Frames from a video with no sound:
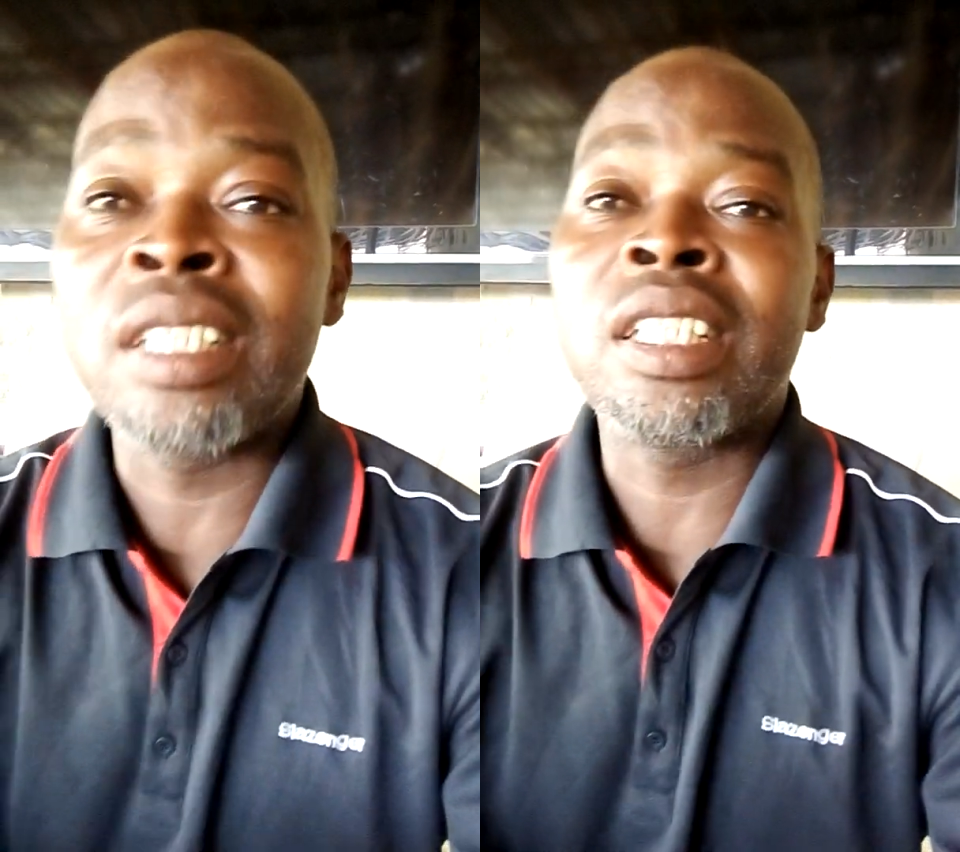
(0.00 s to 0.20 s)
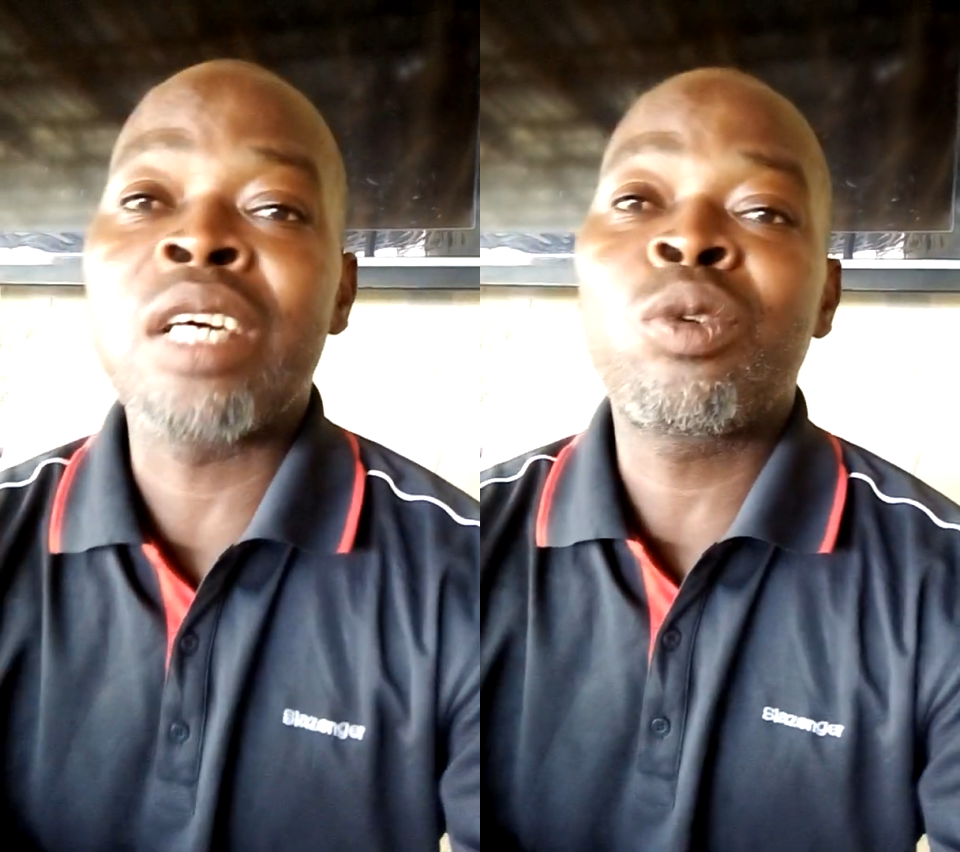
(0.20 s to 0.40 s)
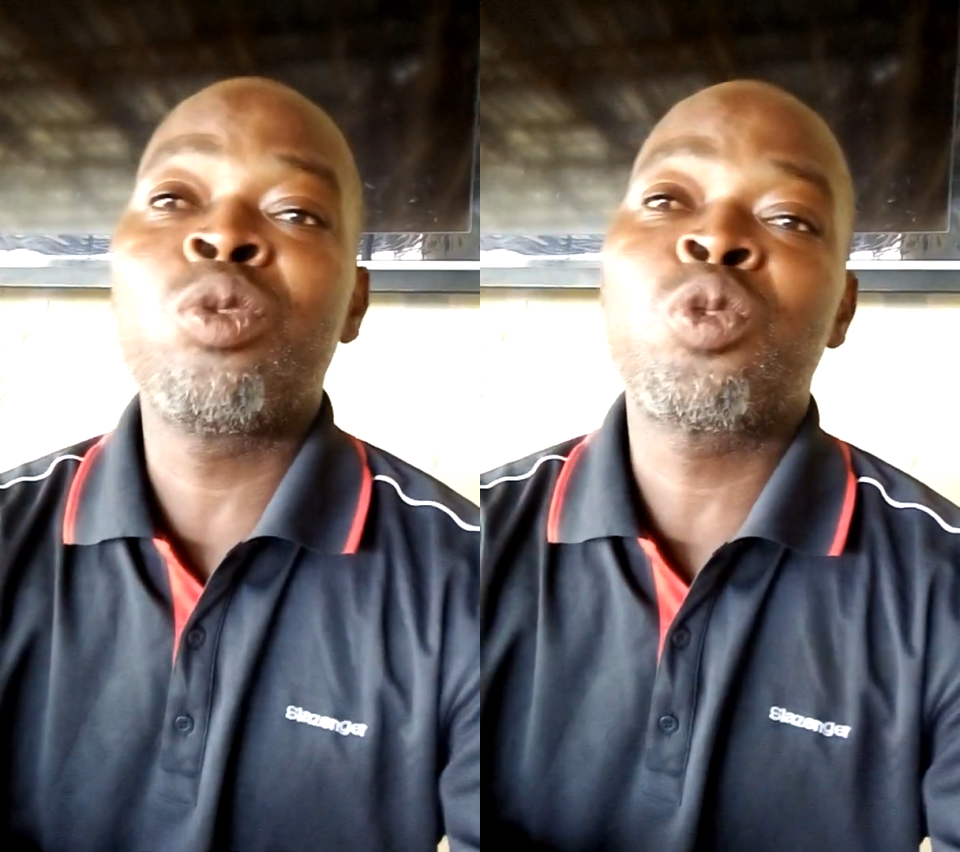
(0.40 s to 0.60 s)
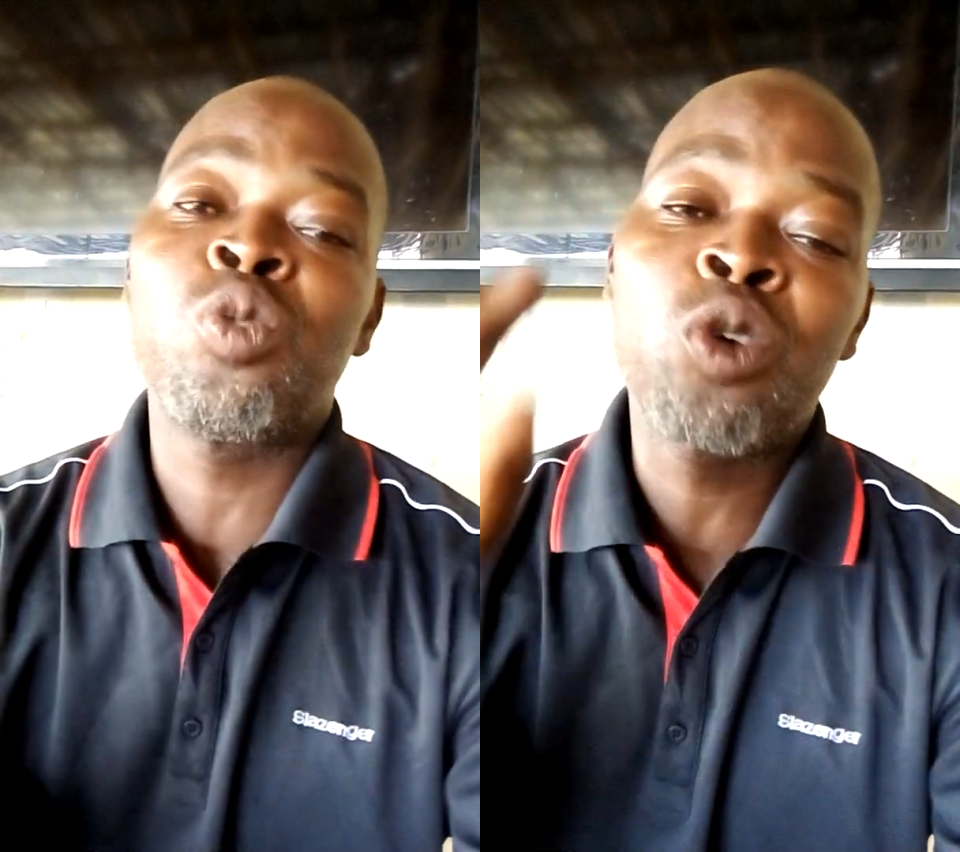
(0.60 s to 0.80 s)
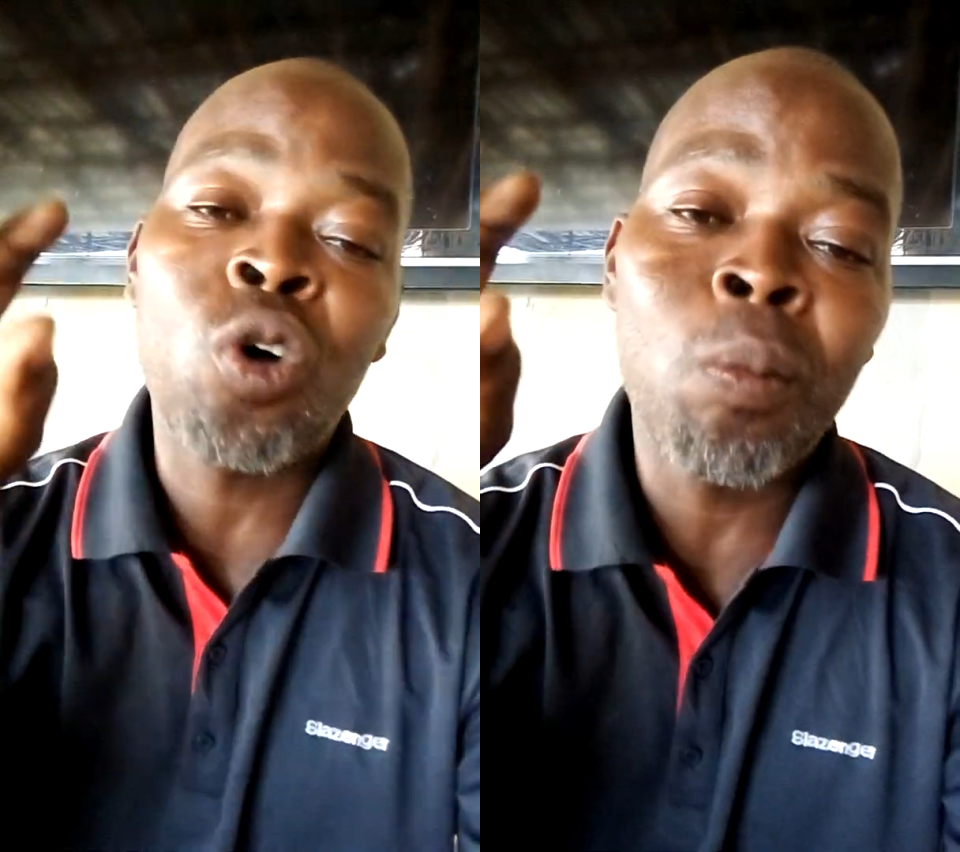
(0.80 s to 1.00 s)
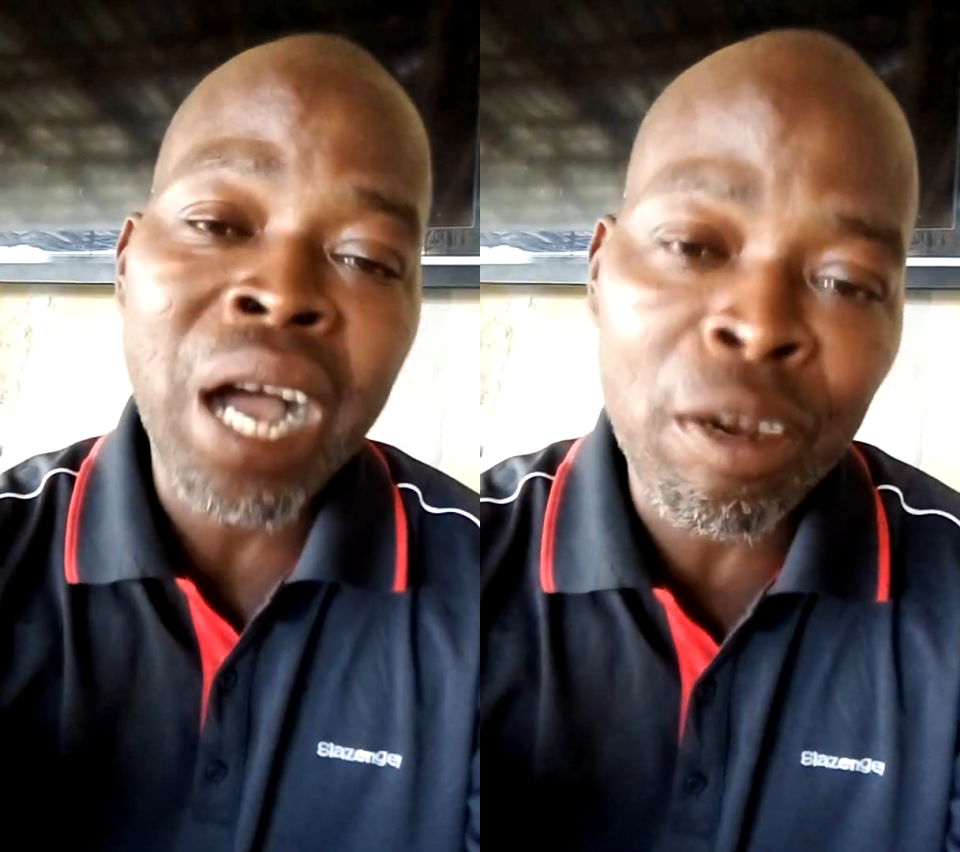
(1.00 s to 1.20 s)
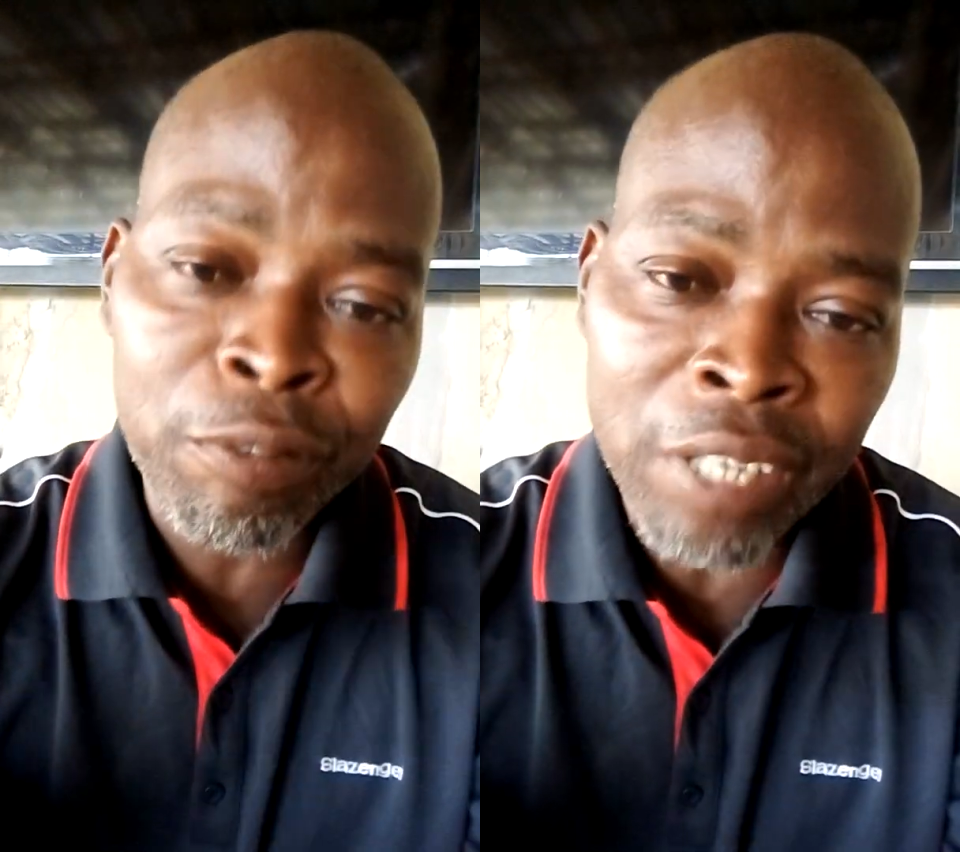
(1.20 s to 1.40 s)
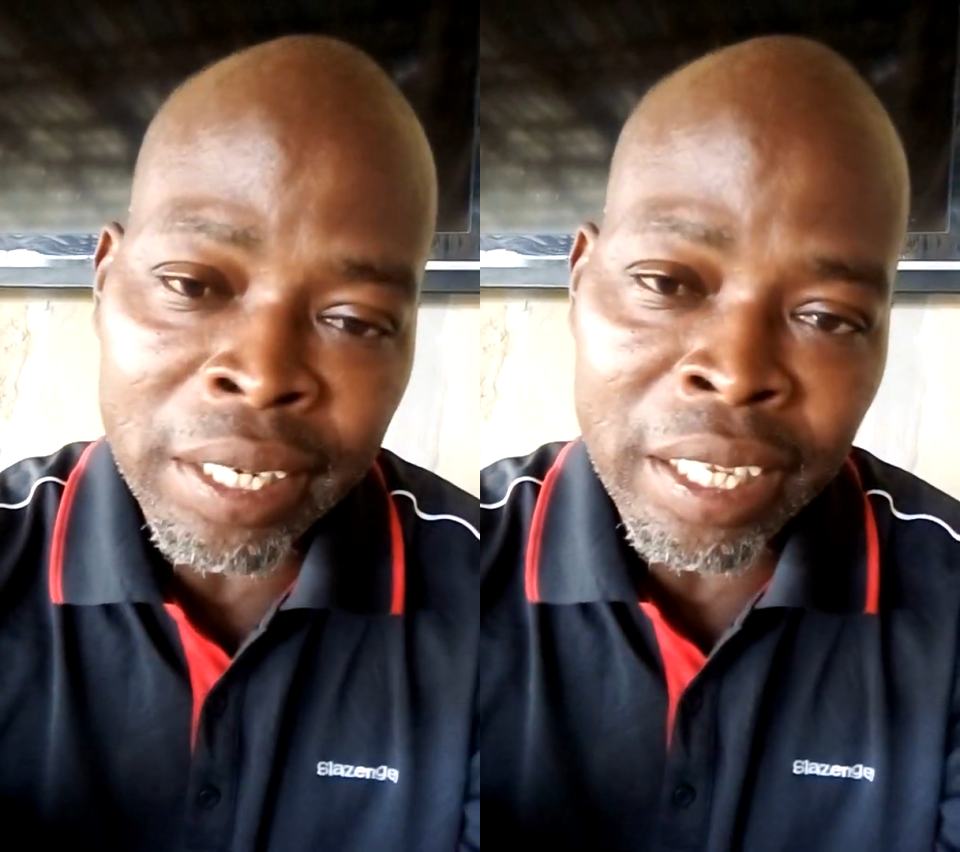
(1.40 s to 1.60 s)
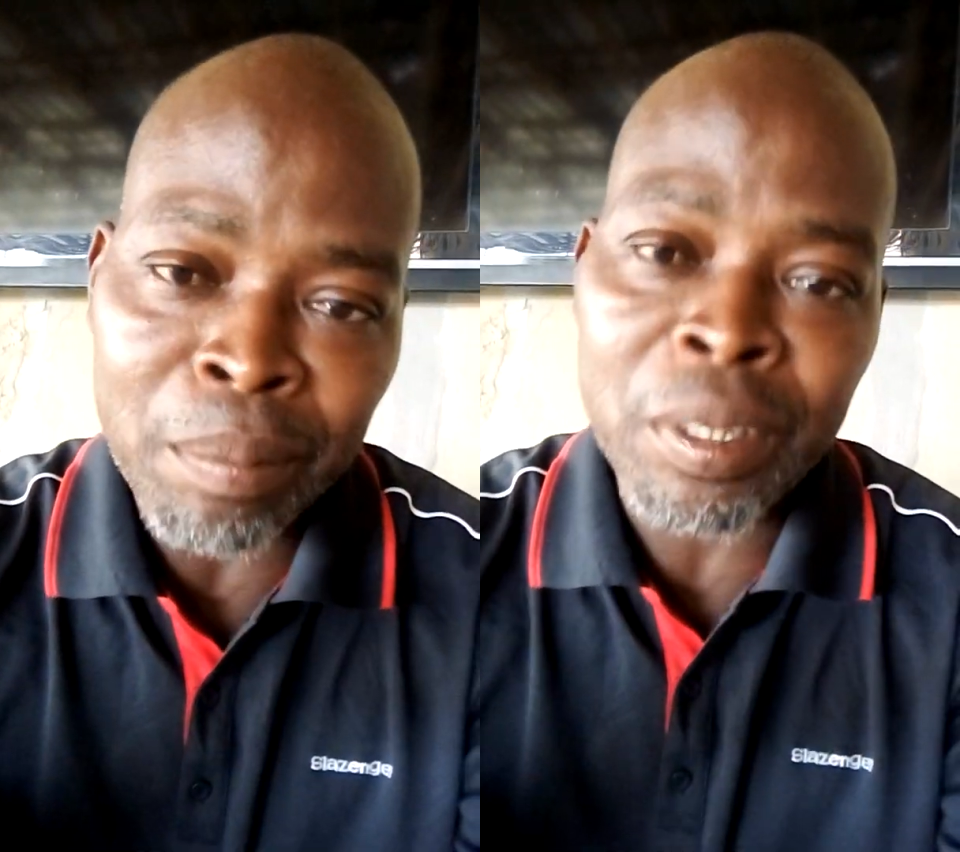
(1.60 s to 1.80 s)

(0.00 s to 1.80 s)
geckos will come after them,